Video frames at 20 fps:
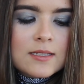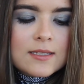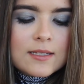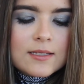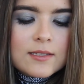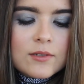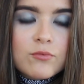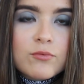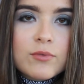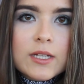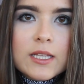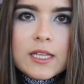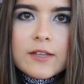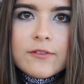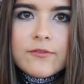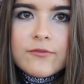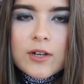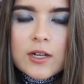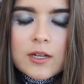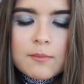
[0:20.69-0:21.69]
This is a really
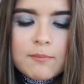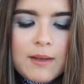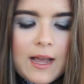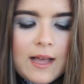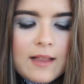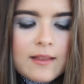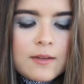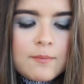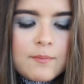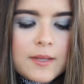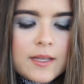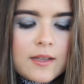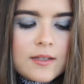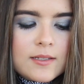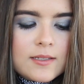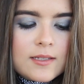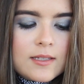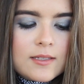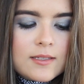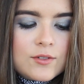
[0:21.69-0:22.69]
fun palette
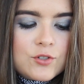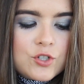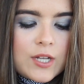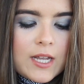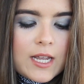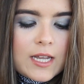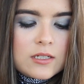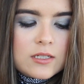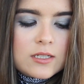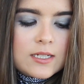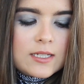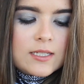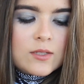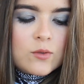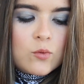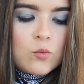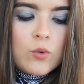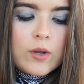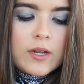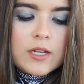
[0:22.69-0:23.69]
because it
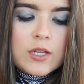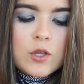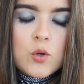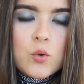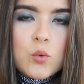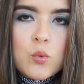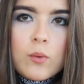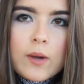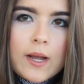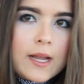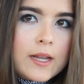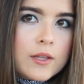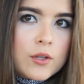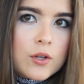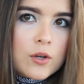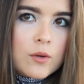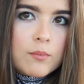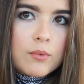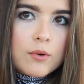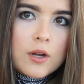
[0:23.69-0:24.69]
changes when you wet
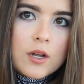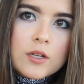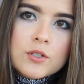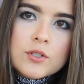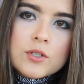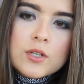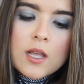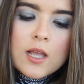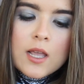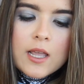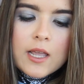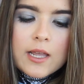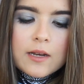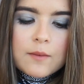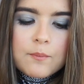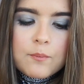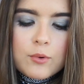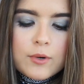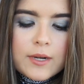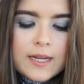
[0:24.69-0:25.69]
your brush.
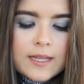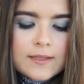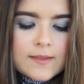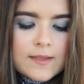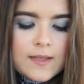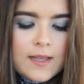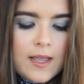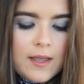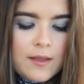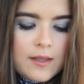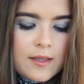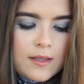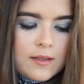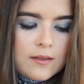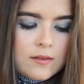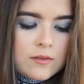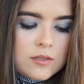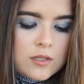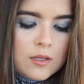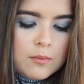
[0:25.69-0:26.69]
It brings
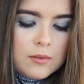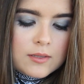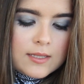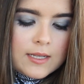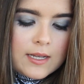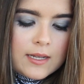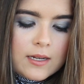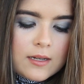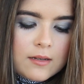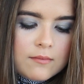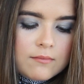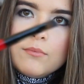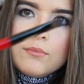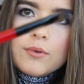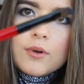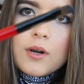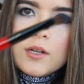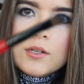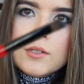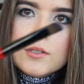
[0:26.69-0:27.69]
a double-sided
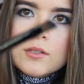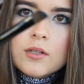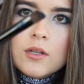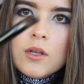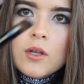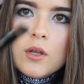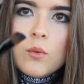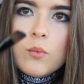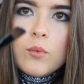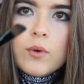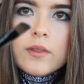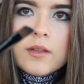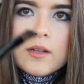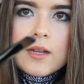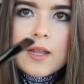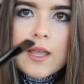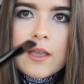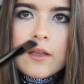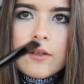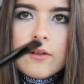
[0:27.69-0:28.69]
brush with
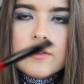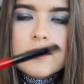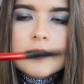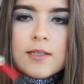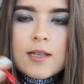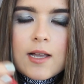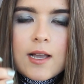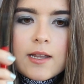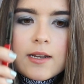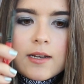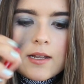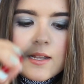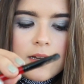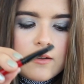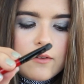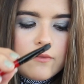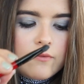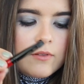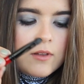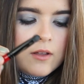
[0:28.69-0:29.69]
an angled side
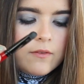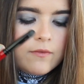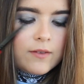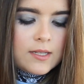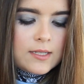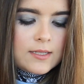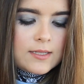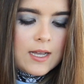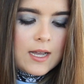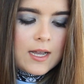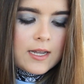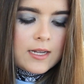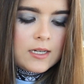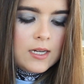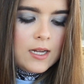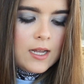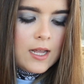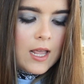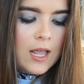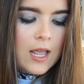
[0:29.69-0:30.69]
and a fluffy
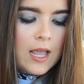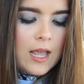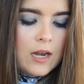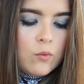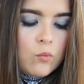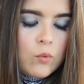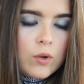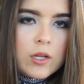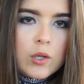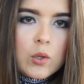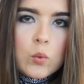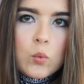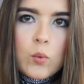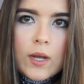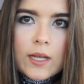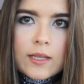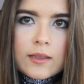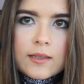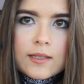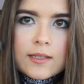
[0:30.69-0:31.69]
side, and when you
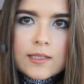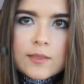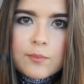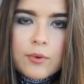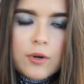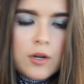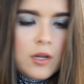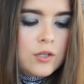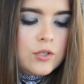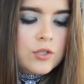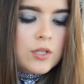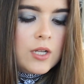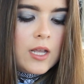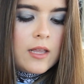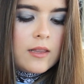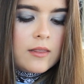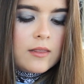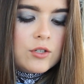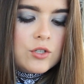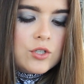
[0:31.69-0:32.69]
wet this brush
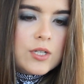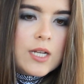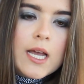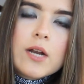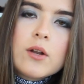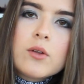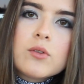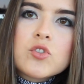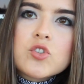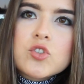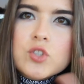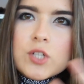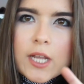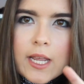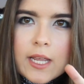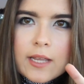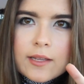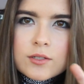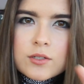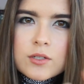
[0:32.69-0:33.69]
the shadows
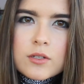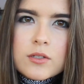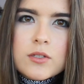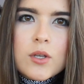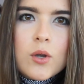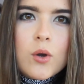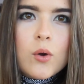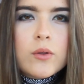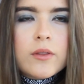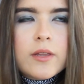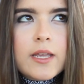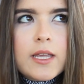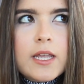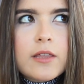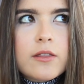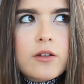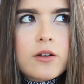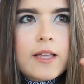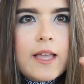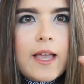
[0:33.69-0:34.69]
change, so they
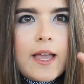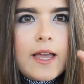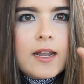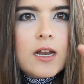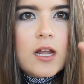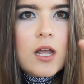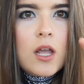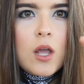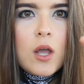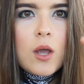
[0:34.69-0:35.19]
either get